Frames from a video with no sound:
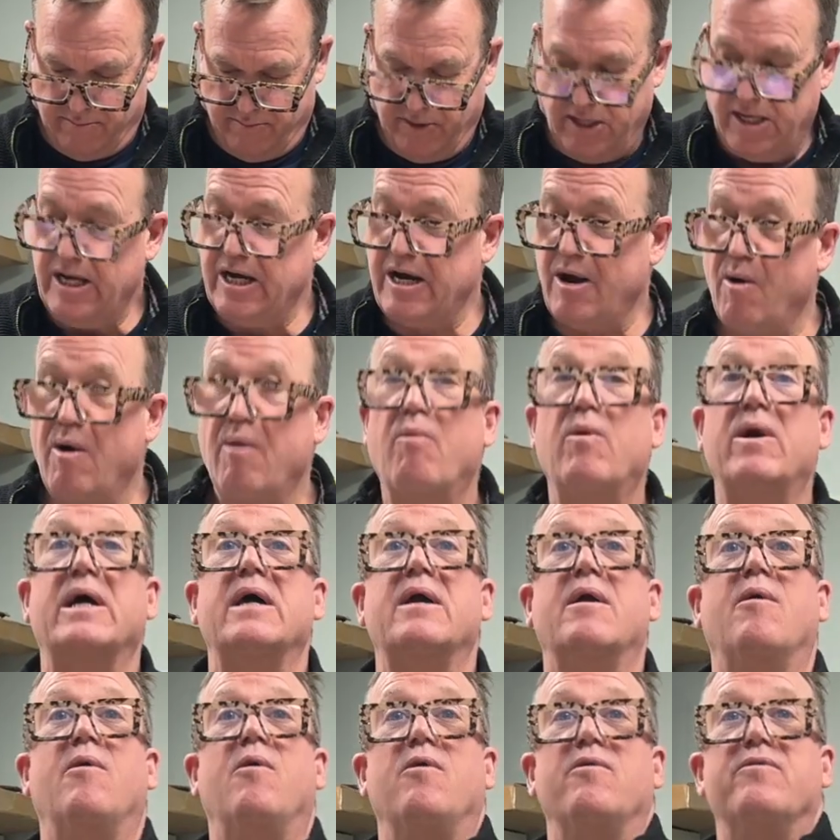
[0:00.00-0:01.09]
You know what? We're
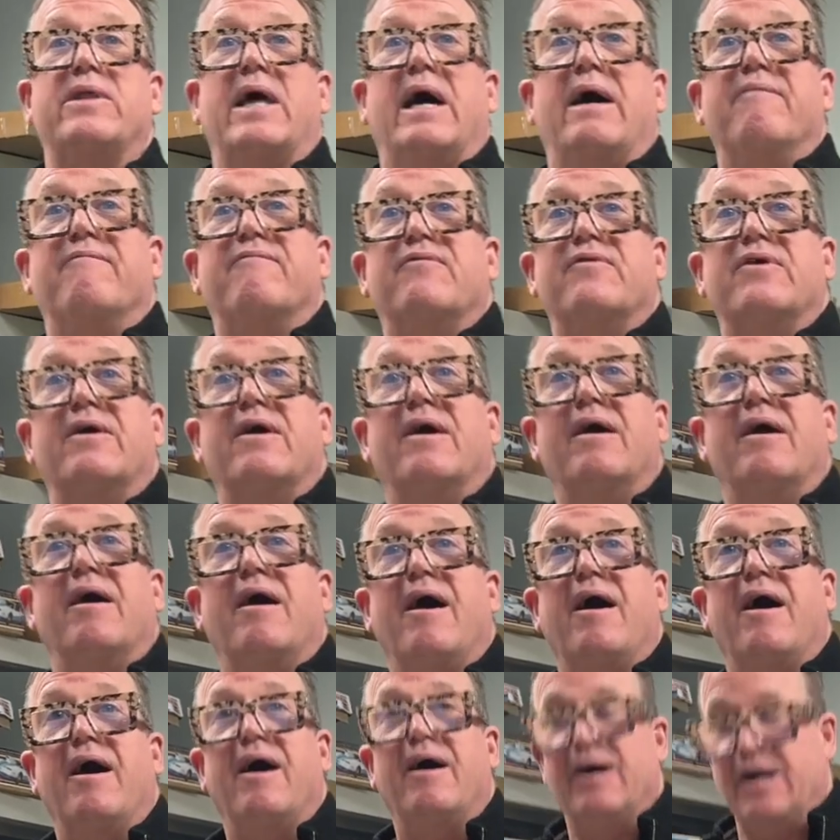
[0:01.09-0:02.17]
gonna hold that
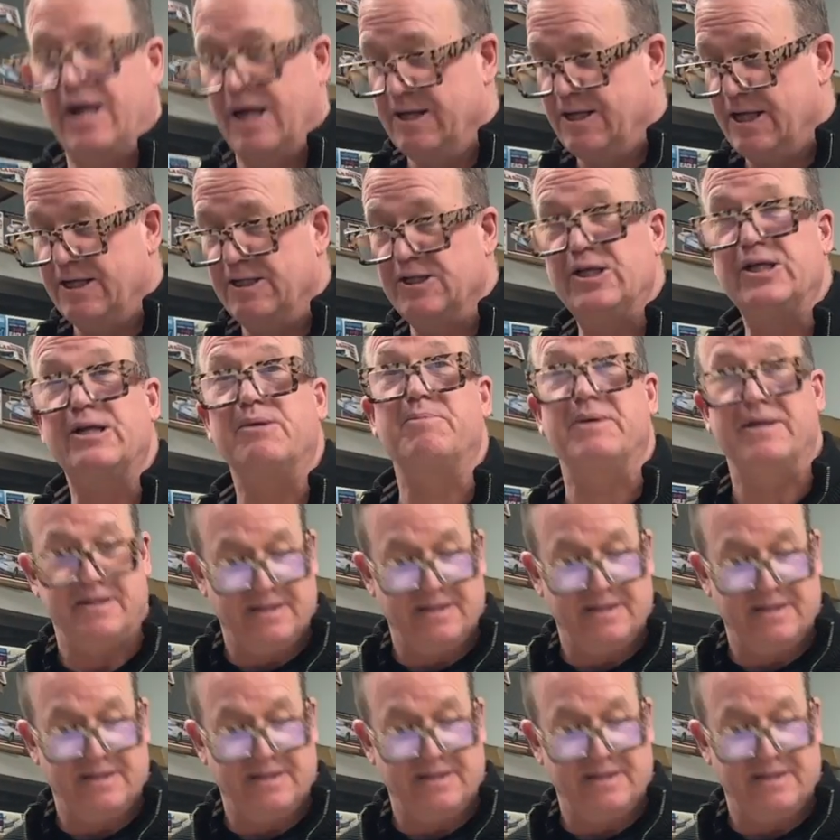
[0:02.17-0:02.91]
for a little bit